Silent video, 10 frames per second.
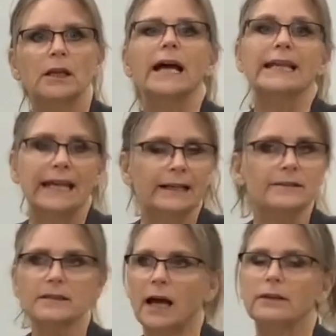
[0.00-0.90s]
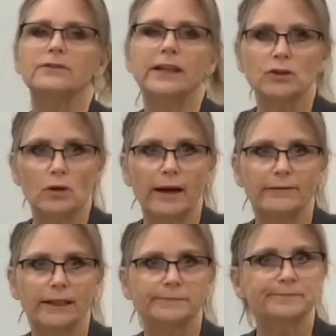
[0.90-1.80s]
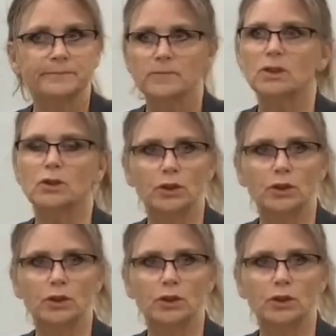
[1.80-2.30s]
Again, it's kind of like driving. You know,